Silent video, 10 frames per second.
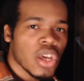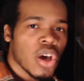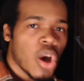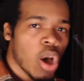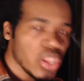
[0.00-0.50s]

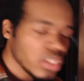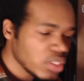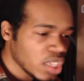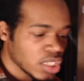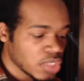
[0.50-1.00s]
All it
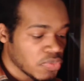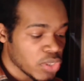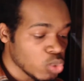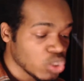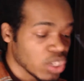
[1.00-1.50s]
takes is for
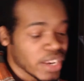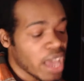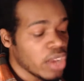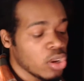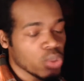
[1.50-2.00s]
you to
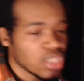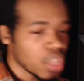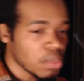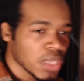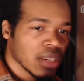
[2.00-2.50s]
not know
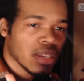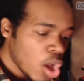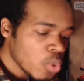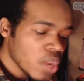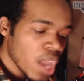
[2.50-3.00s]
something.
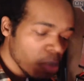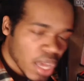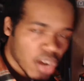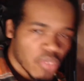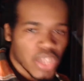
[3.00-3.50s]
Oh, now we got
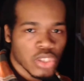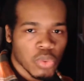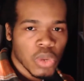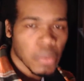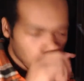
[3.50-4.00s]
to write you
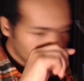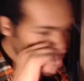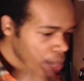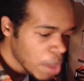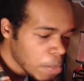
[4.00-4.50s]
up.
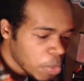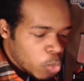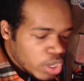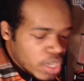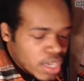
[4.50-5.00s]
Damn, I've been
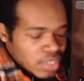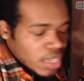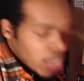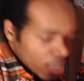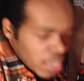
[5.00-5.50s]
working here
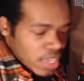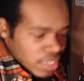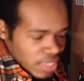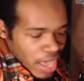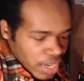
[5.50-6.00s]
10 years.
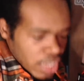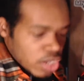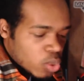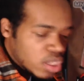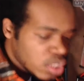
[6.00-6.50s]
I didn't
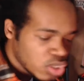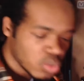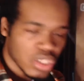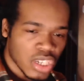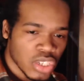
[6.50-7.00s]
know that this
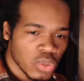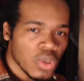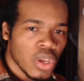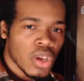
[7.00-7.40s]
was an issue.